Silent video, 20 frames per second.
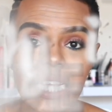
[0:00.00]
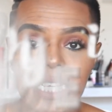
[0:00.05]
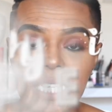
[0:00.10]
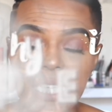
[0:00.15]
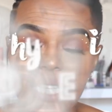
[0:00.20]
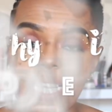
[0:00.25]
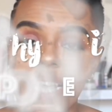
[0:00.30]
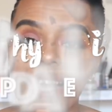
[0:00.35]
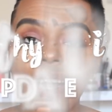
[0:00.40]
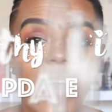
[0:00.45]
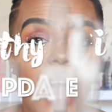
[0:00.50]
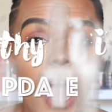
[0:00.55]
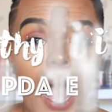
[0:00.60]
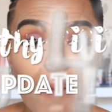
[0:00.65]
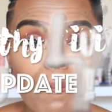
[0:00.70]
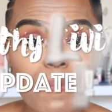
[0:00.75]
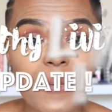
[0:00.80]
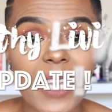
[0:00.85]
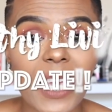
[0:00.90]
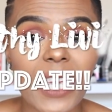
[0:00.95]
eating
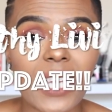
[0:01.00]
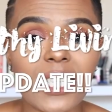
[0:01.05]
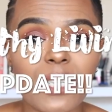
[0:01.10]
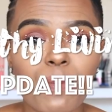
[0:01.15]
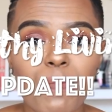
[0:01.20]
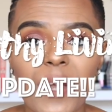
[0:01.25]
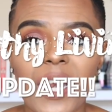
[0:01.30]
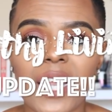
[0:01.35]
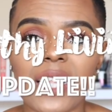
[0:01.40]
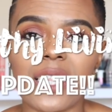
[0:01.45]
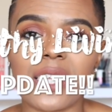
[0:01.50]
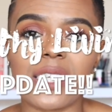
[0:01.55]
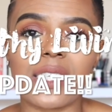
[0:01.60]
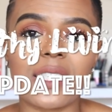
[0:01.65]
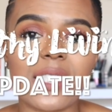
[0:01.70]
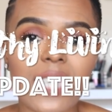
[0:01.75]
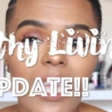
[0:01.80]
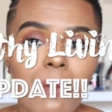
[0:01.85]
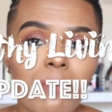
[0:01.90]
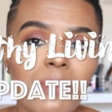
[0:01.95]
update, but at the
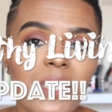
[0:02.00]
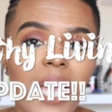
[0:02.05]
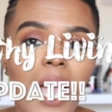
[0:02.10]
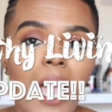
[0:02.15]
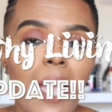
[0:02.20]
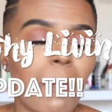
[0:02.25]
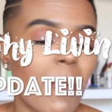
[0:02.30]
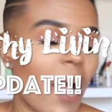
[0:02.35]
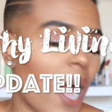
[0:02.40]
same time,